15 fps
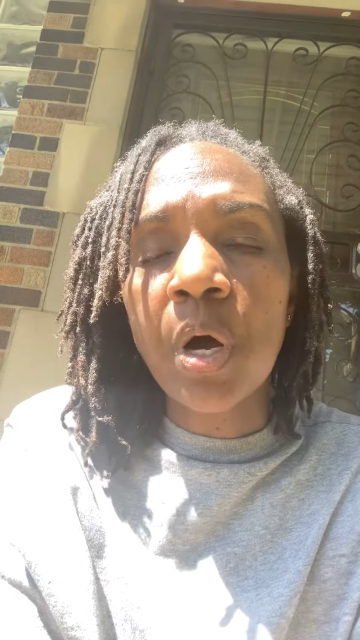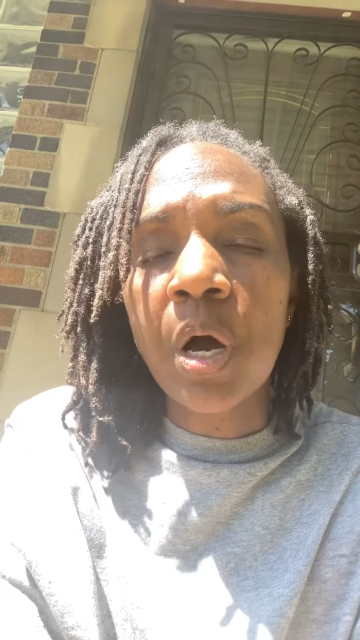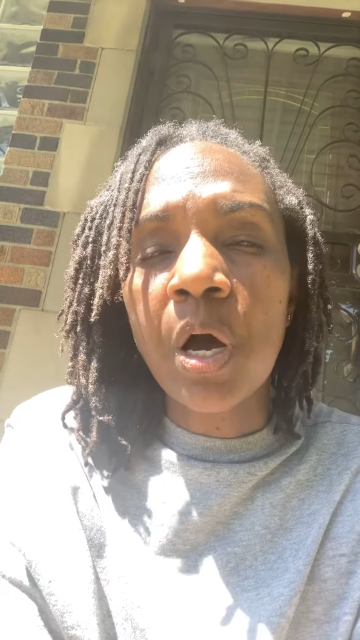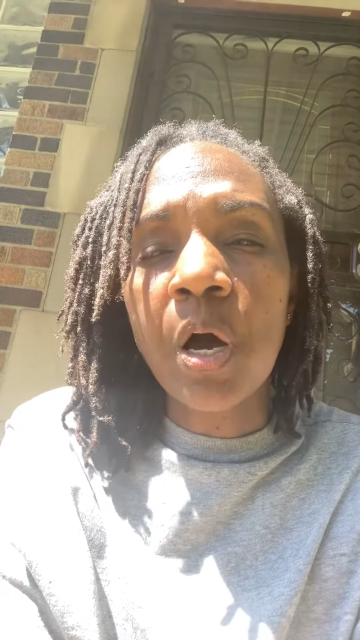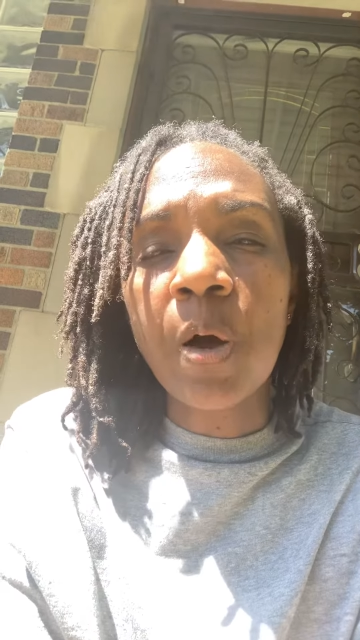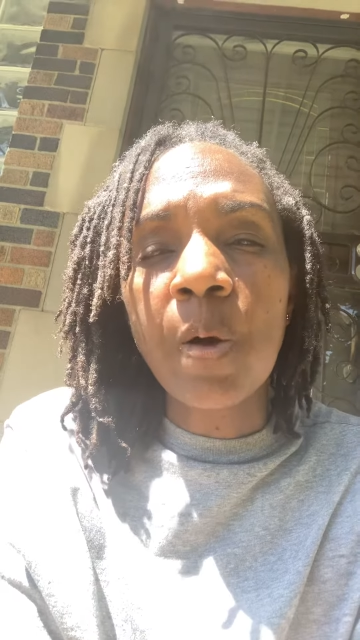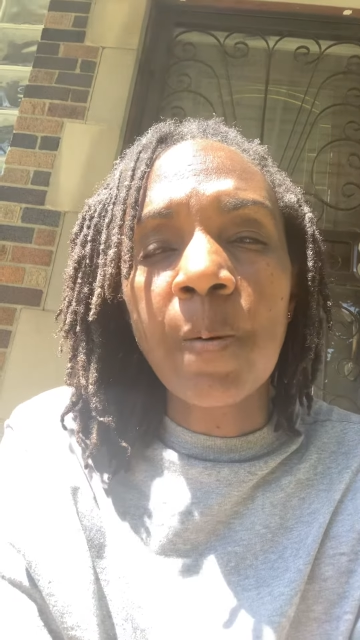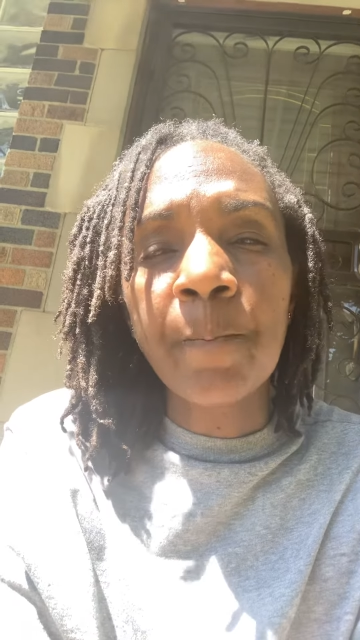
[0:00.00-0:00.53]

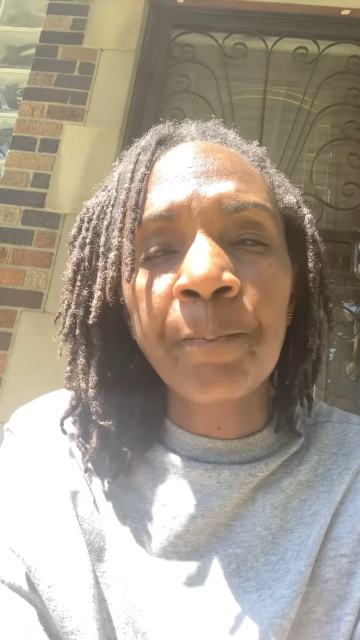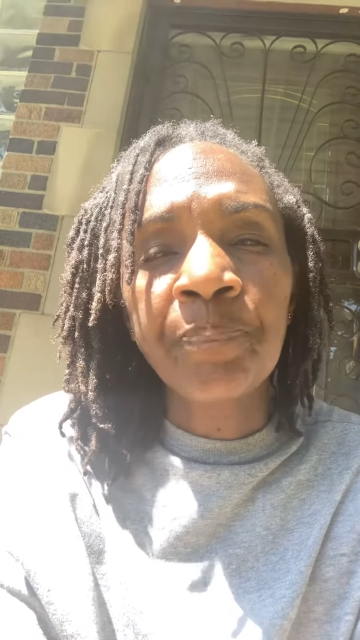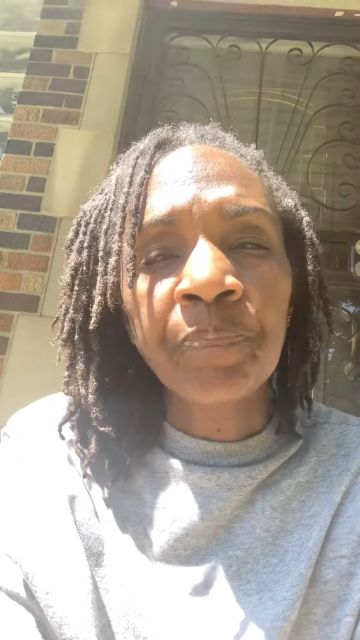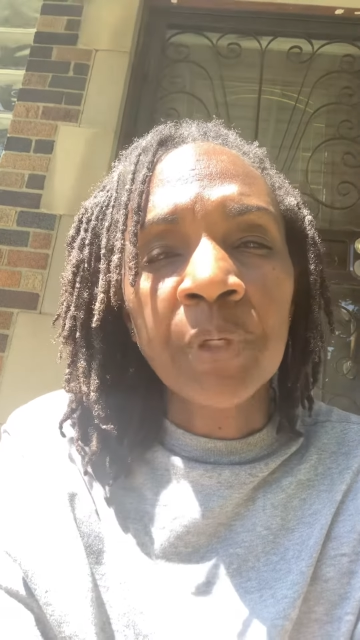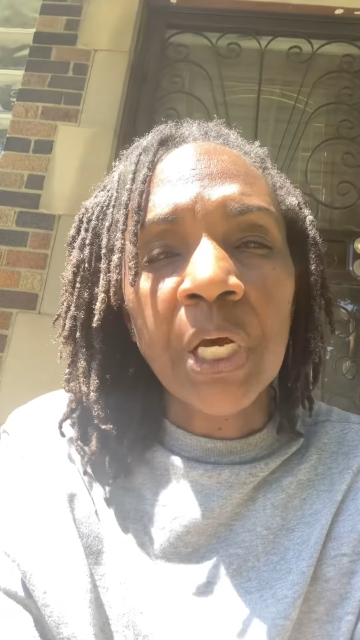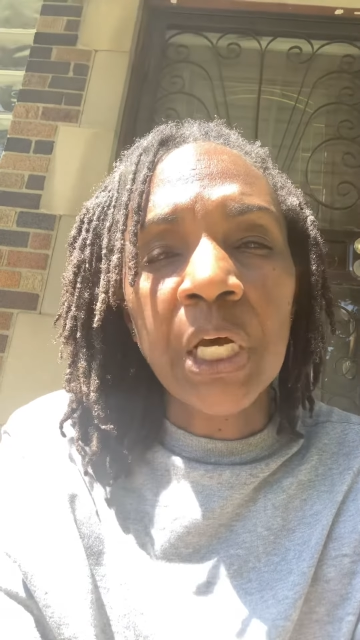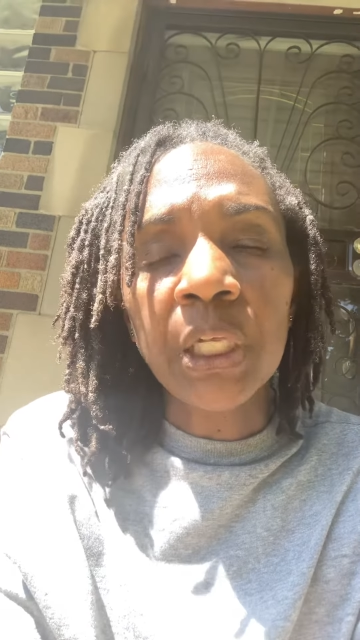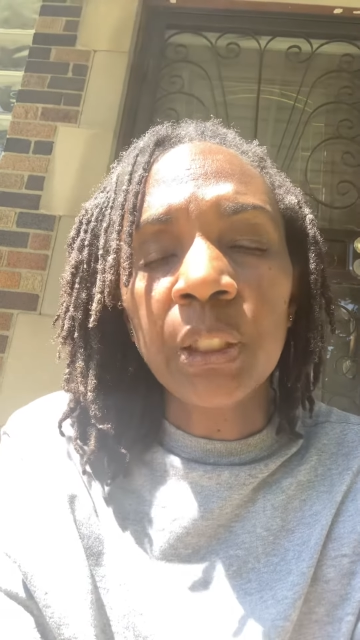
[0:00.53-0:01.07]
um,
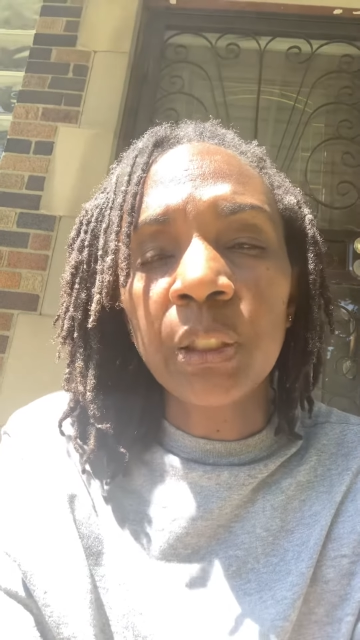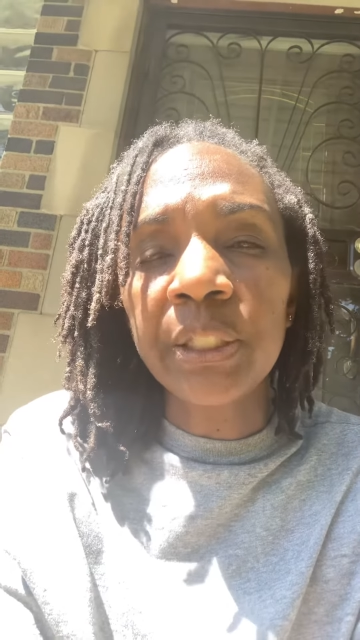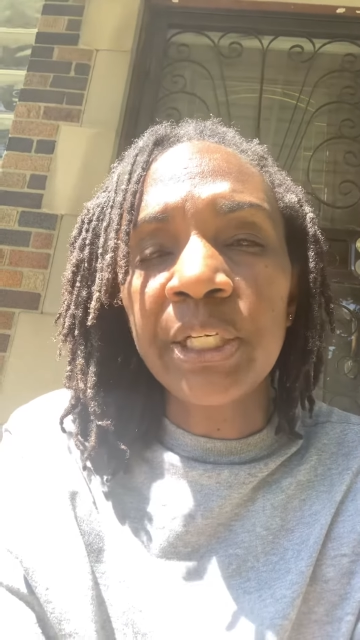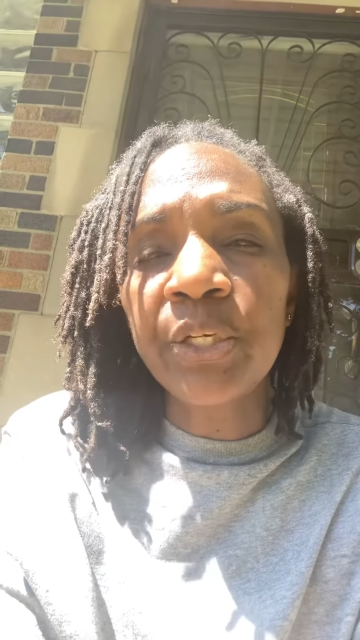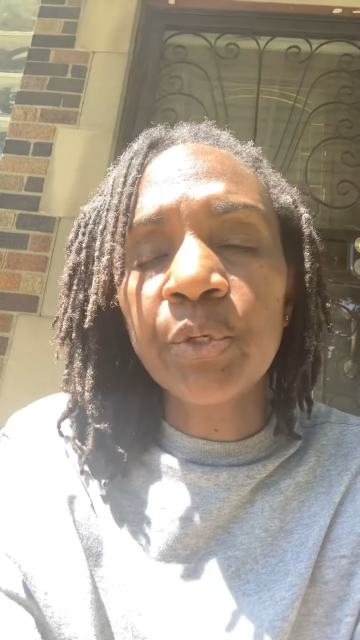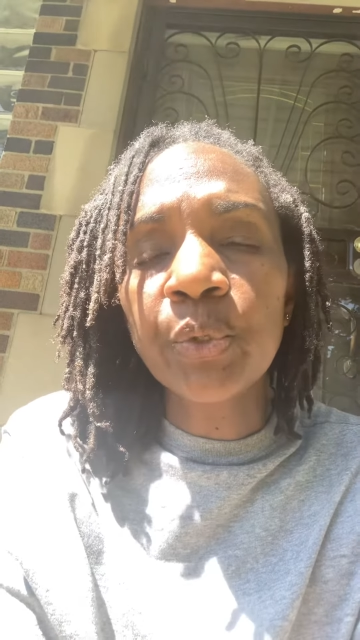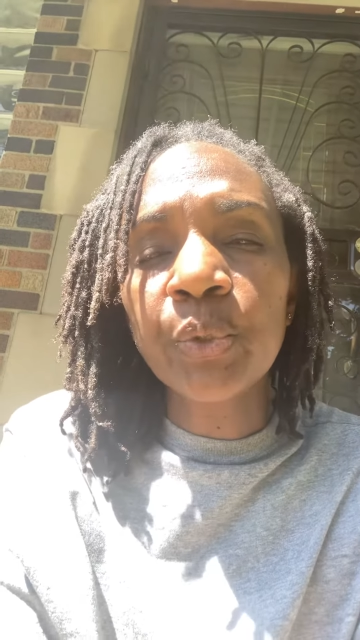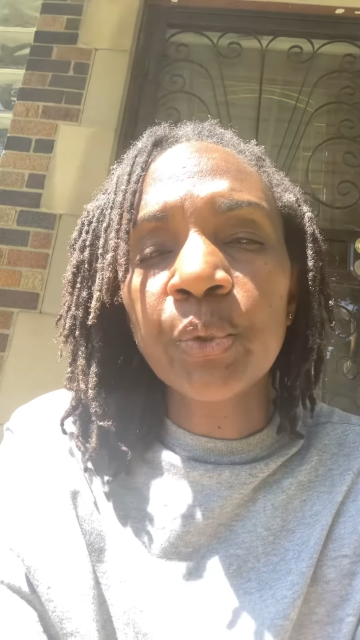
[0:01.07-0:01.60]
a
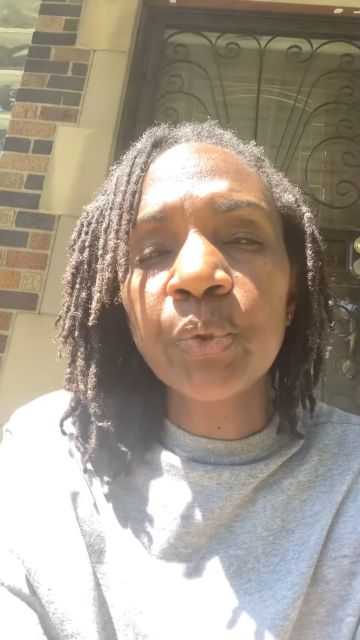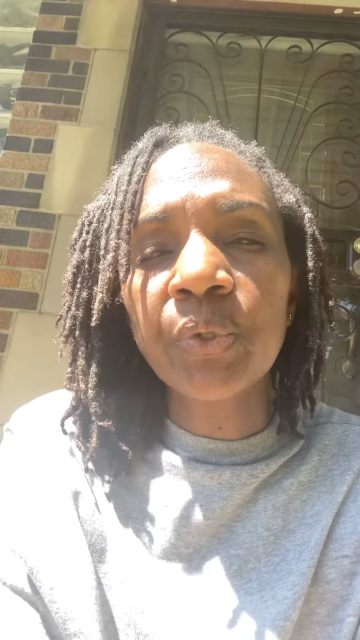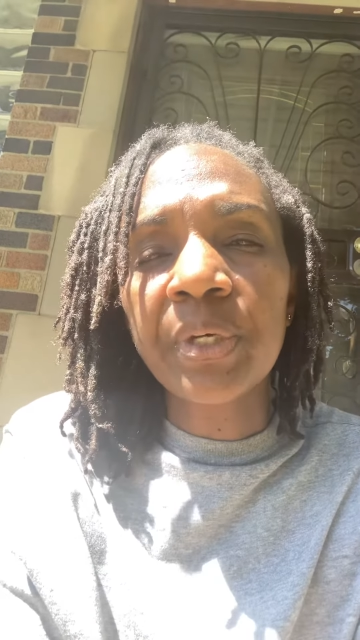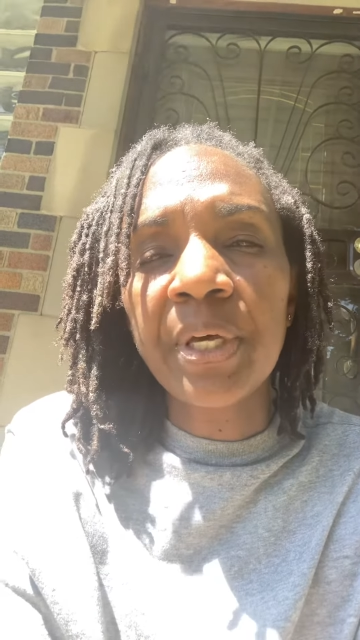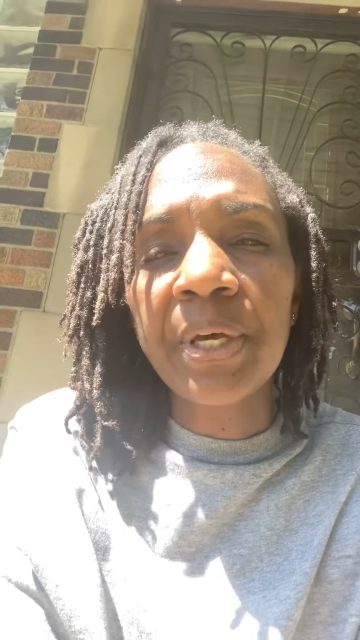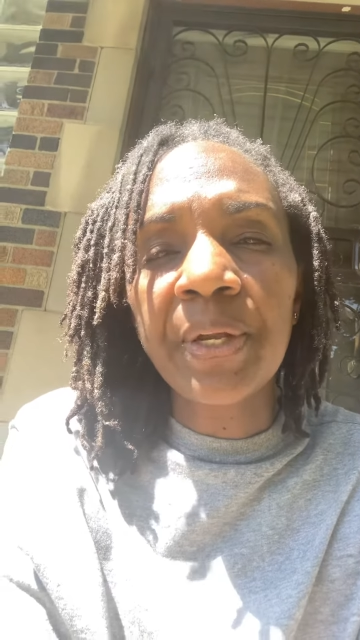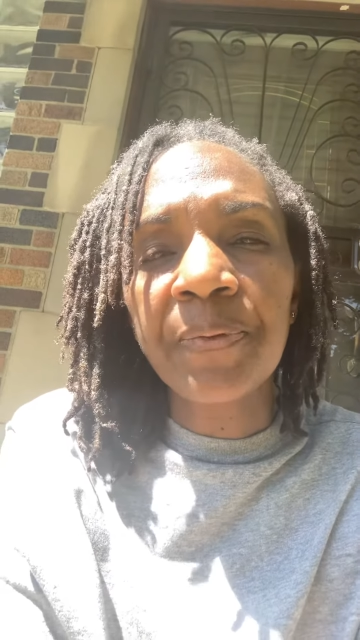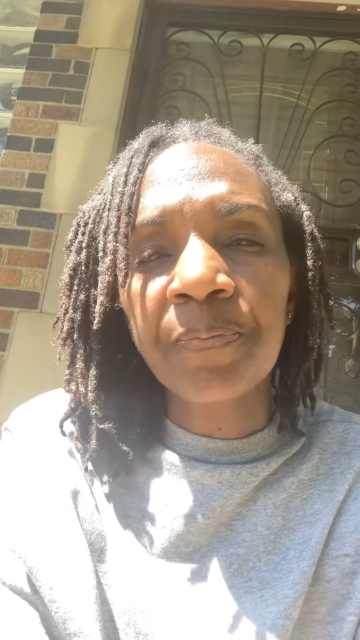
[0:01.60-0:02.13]
leader
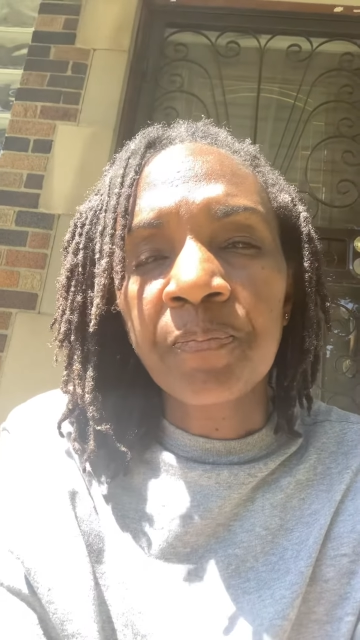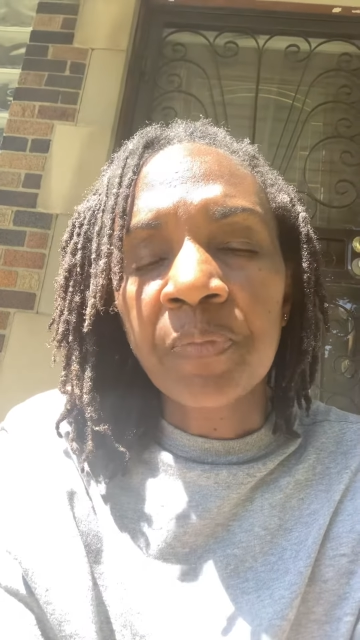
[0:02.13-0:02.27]
that